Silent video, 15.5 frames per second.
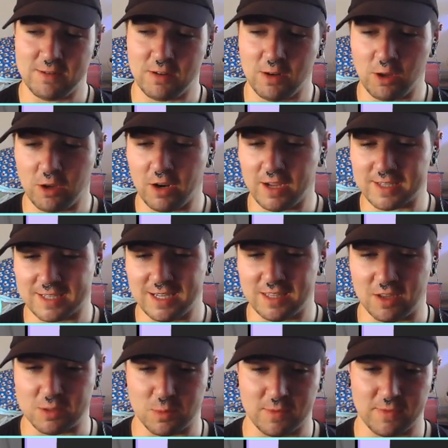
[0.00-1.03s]
He's got a lot of nice
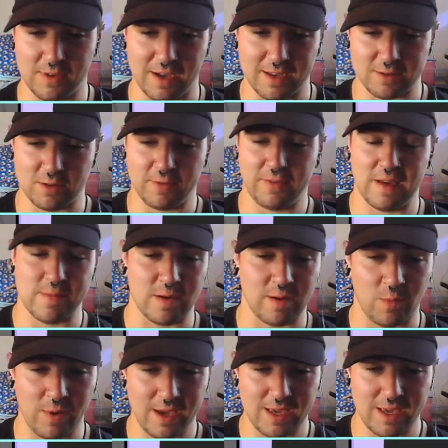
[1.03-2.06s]
kit though, to be fair. He's got a fair
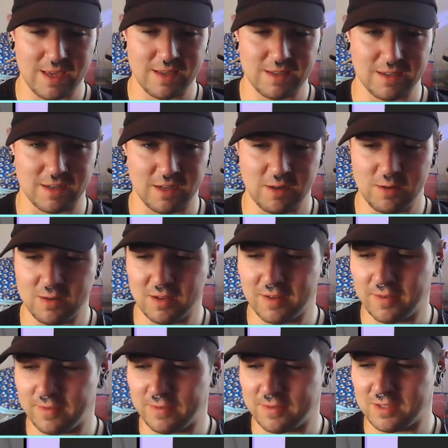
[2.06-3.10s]
bit of weight, you
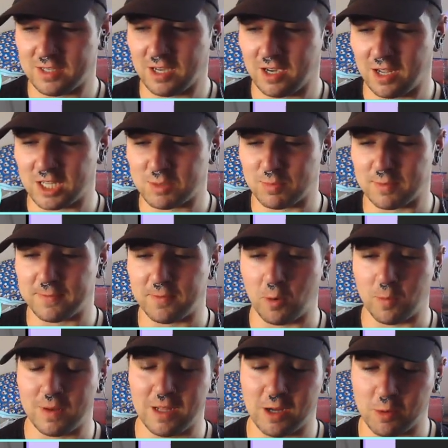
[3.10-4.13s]
know. Tied to push
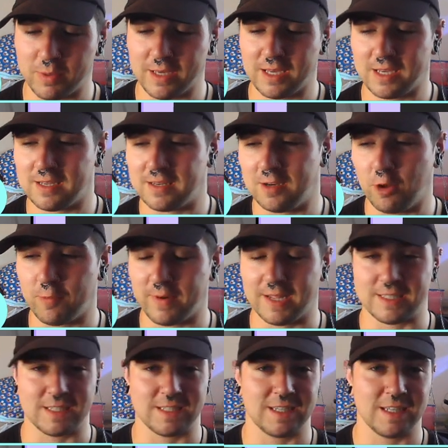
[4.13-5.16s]
form a little bit, and
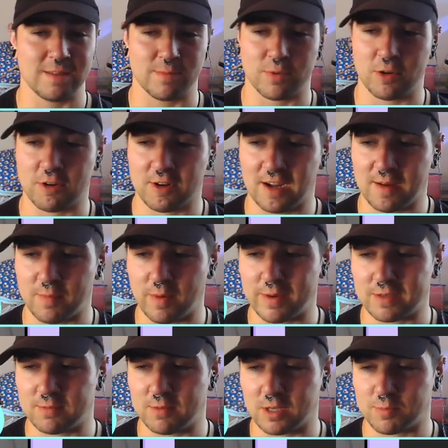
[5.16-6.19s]
hopefully has a decent program
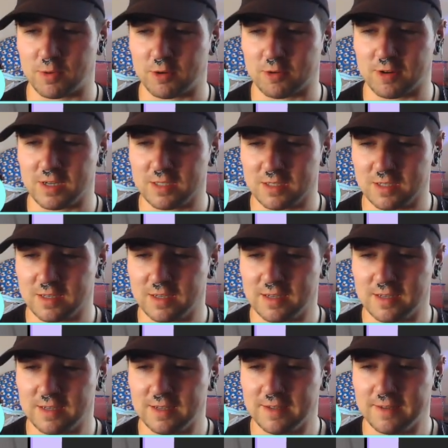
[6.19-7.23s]
might makes some nice progress.